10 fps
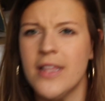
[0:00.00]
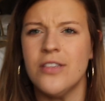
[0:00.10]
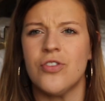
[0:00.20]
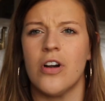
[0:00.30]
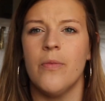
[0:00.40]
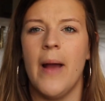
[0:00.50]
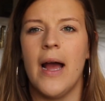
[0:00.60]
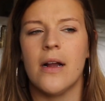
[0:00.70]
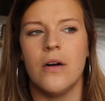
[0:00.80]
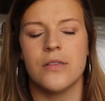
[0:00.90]
the starter
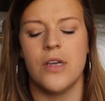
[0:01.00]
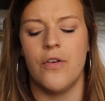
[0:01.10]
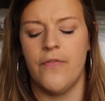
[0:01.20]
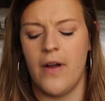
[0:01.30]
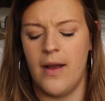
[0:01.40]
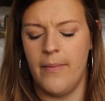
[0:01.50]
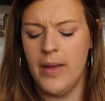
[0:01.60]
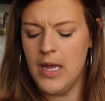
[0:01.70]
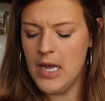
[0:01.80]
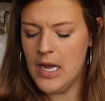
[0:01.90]
pack also from
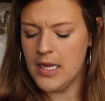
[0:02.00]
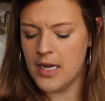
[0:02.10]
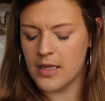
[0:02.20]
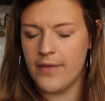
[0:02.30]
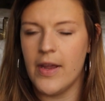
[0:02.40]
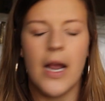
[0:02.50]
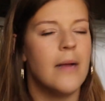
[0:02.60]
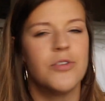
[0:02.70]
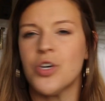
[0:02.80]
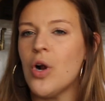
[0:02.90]
Young Living,
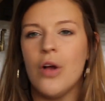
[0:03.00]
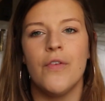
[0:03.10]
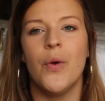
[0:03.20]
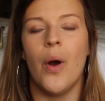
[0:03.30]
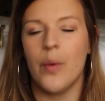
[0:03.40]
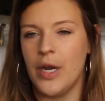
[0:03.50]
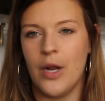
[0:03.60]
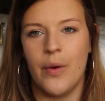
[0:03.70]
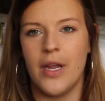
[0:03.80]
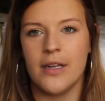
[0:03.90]
I'm sure all of you already
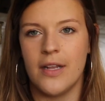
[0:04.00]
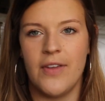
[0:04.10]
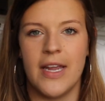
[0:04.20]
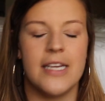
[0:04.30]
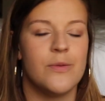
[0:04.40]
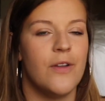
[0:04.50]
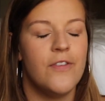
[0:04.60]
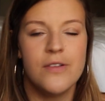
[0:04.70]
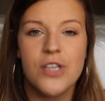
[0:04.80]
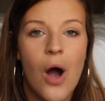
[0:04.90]
know what Young Living is, but if
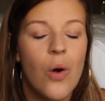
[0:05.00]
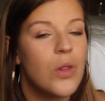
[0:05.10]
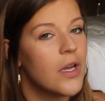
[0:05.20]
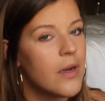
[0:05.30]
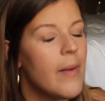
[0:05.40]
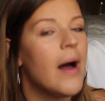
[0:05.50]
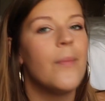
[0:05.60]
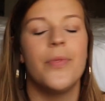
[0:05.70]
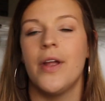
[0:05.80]
you don't, look them up.